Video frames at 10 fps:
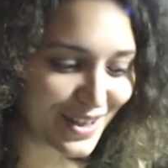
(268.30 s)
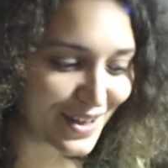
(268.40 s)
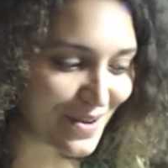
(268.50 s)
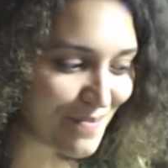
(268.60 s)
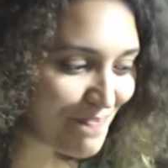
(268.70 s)

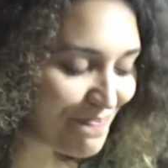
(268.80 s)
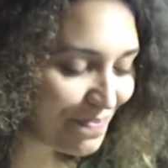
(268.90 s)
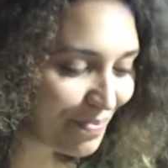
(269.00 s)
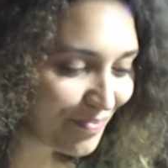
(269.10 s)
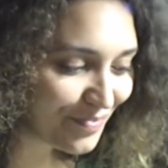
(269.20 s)
Um,
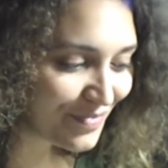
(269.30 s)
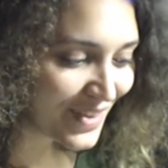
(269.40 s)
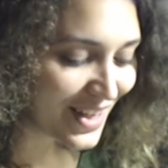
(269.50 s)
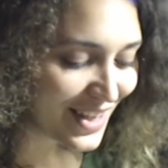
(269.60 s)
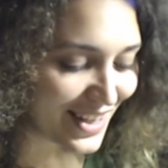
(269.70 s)

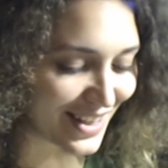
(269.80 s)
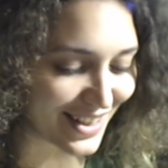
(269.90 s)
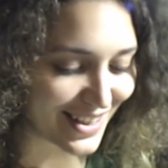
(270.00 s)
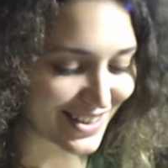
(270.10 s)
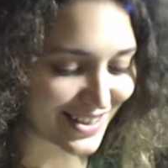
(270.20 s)

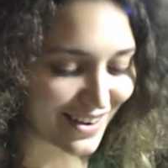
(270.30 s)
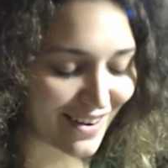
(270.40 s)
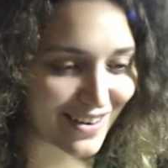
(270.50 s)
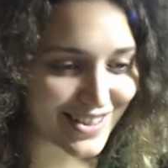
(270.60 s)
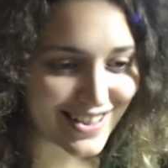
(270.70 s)
it's kind of
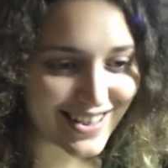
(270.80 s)
hard